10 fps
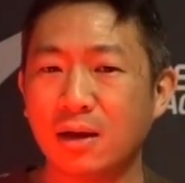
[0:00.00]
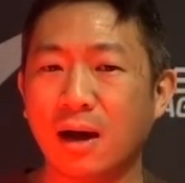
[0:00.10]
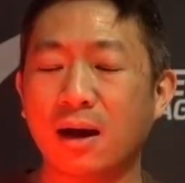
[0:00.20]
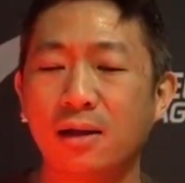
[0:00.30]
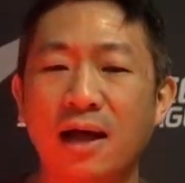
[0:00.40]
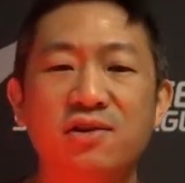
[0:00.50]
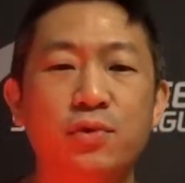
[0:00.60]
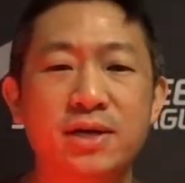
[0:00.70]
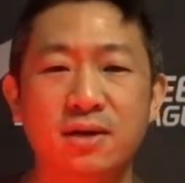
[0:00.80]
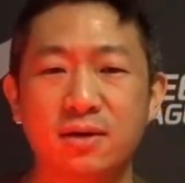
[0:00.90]
A lot
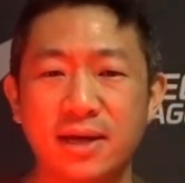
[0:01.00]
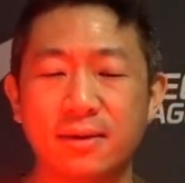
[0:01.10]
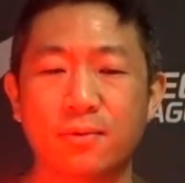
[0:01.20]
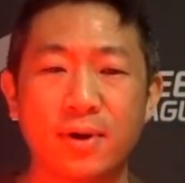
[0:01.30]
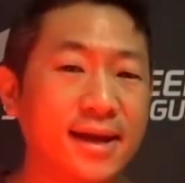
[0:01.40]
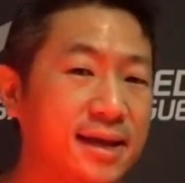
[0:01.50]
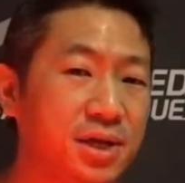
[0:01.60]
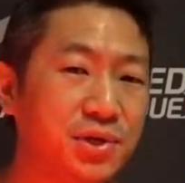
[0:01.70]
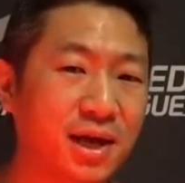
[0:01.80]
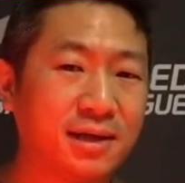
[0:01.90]
weaker in
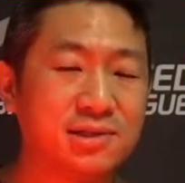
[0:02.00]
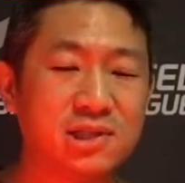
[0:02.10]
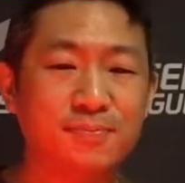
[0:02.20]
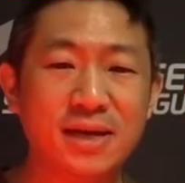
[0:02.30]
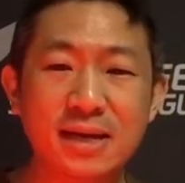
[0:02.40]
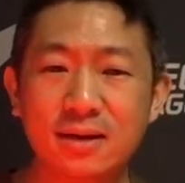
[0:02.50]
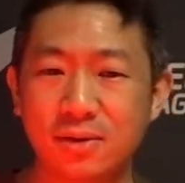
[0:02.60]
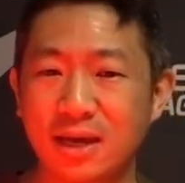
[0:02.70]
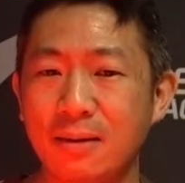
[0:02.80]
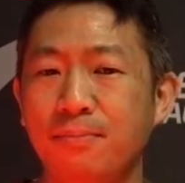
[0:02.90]
range and speed,
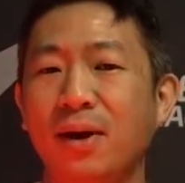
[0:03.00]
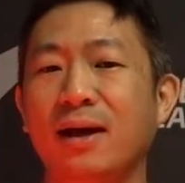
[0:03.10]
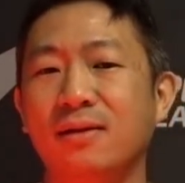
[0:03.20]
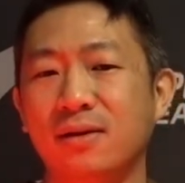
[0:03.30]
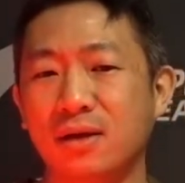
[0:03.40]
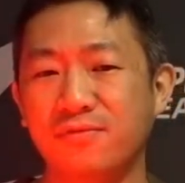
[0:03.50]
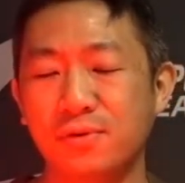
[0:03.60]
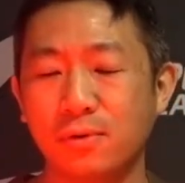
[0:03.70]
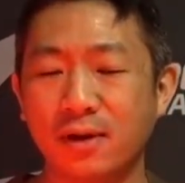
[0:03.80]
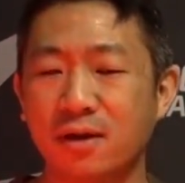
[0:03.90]
okay? But if
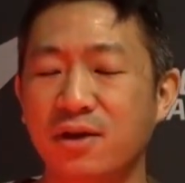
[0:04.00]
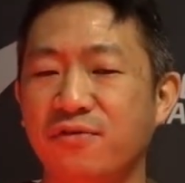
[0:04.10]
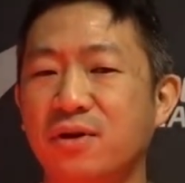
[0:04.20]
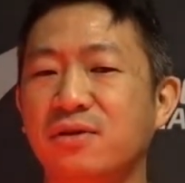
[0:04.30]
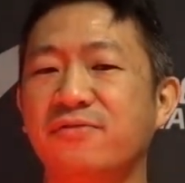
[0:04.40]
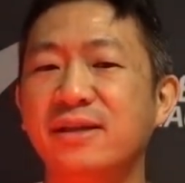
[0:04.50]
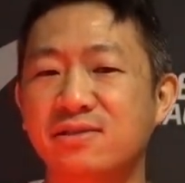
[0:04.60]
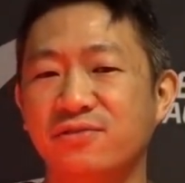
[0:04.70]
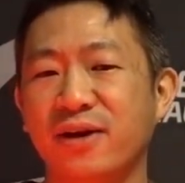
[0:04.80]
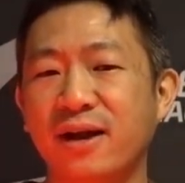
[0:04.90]
you're a
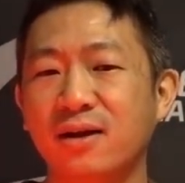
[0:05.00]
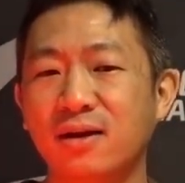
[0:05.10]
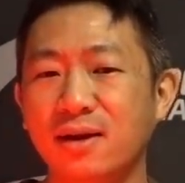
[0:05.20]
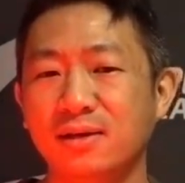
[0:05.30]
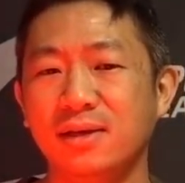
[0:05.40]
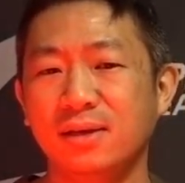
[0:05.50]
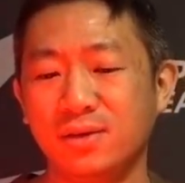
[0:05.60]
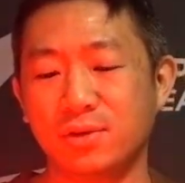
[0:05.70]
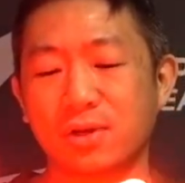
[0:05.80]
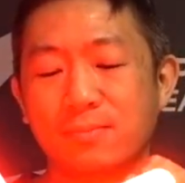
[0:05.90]
defensive fighter,
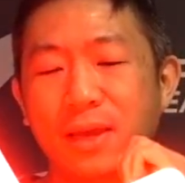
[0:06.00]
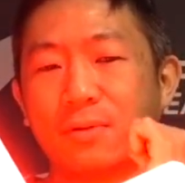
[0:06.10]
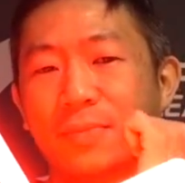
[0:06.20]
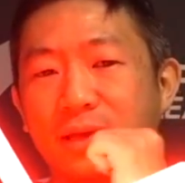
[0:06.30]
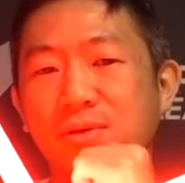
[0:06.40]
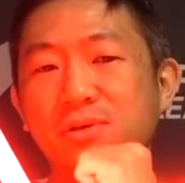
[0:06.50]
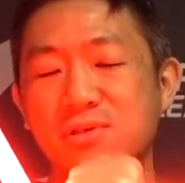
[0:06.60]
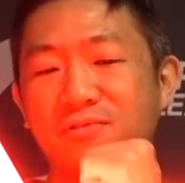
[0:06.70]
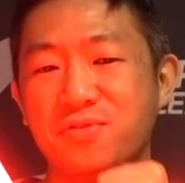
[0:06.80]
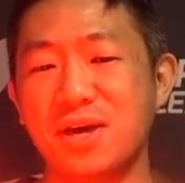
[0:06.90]
you're going to be able to make
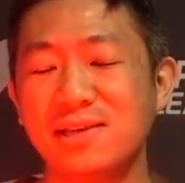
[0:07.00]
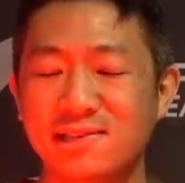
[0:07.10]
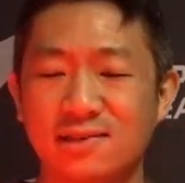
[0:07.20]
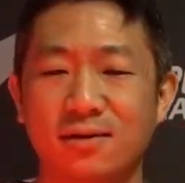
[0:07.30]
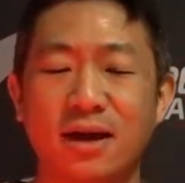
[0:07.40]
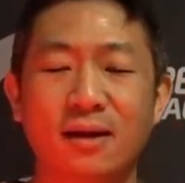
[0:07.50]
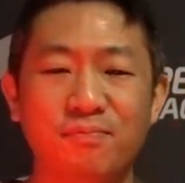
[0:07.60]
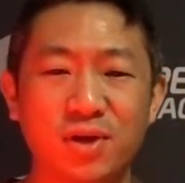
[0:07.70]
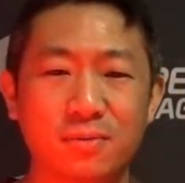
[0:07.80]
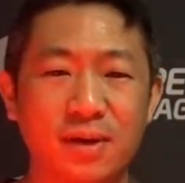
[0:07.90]
use of this,
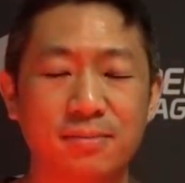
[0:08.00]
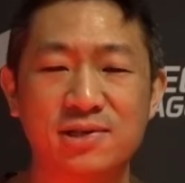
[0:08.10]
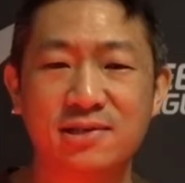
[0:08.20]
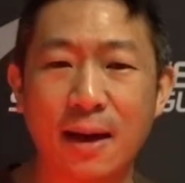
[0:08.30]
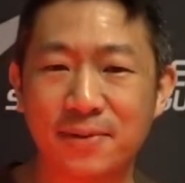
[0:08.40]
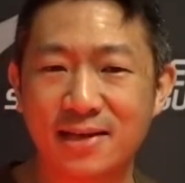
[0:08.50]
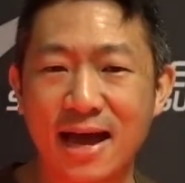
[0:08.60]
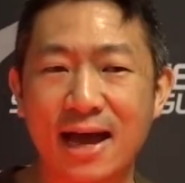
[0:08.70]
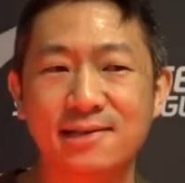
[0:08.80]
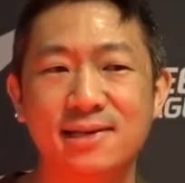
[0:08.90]
okay? You're going to be able to stop
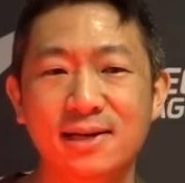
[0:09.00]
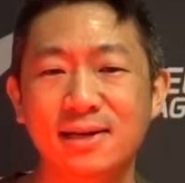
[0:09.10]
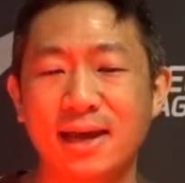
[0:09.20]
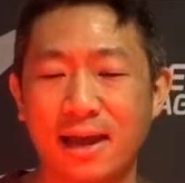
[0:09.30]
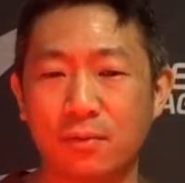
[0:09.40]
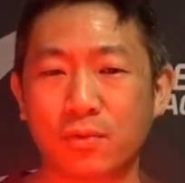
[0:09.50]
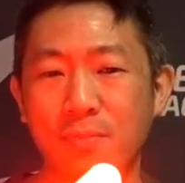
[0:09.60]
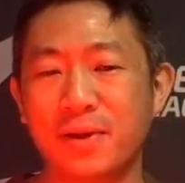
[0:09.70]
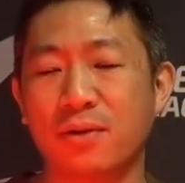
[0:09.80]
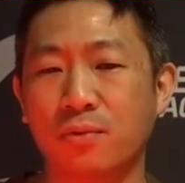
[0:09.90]
attacks and
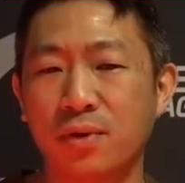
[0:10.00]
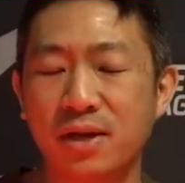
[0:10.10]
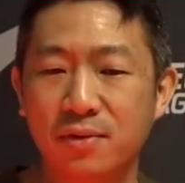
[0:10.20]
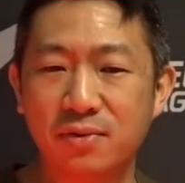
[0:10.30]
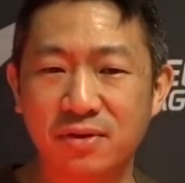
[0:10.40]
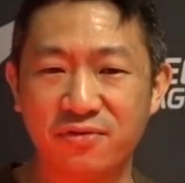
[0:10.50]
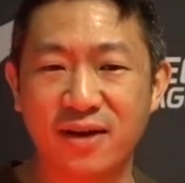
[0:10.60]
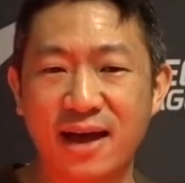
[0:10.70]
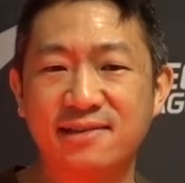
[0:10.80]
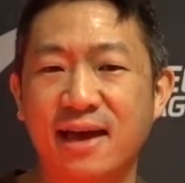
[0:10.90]
whip in a really, really
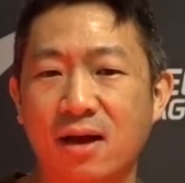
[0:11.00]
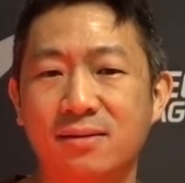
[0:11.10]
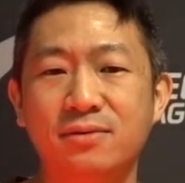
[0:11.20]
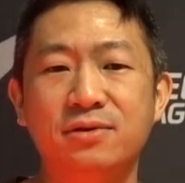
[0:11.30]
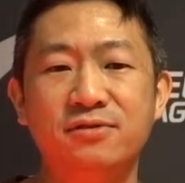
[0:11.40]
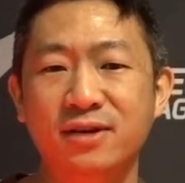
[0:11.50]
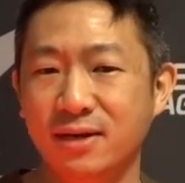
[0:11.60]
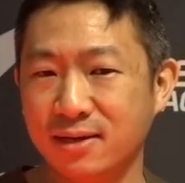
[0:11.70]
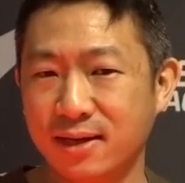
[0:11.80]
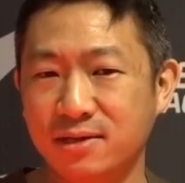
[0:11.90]
fast counter move,
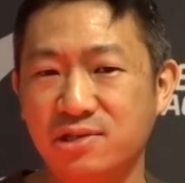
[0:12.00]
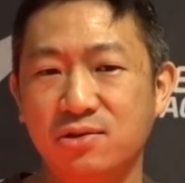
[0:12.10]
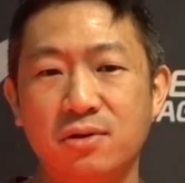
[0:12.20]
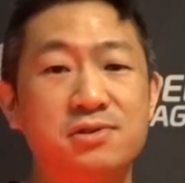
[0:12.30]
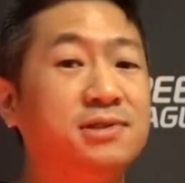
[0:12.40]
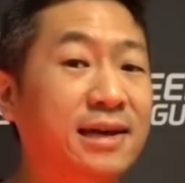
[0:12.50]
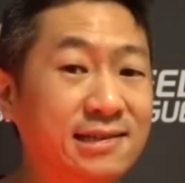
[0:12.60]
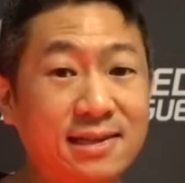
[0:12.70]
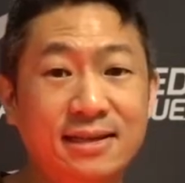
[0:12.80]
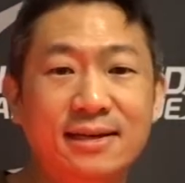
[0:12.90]
okay, to score those
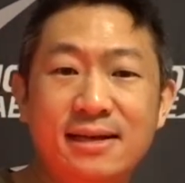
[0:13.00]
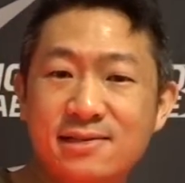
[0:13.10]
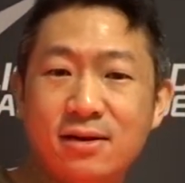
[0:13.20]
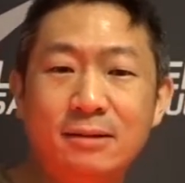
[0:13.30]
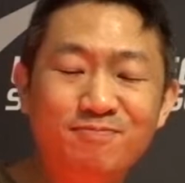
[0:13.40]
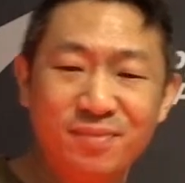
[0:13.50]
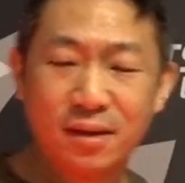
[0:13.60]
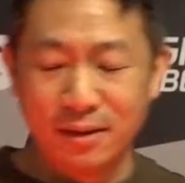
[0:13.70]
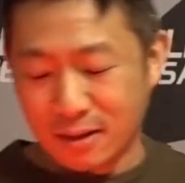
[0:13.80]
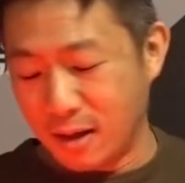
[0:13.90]
nice clean hits, all
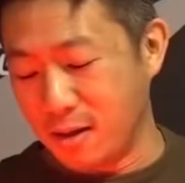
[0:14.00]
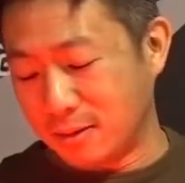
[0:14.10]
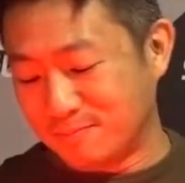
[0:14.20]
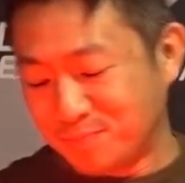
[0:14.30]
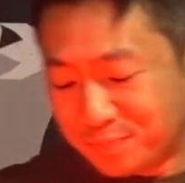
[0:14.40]
right?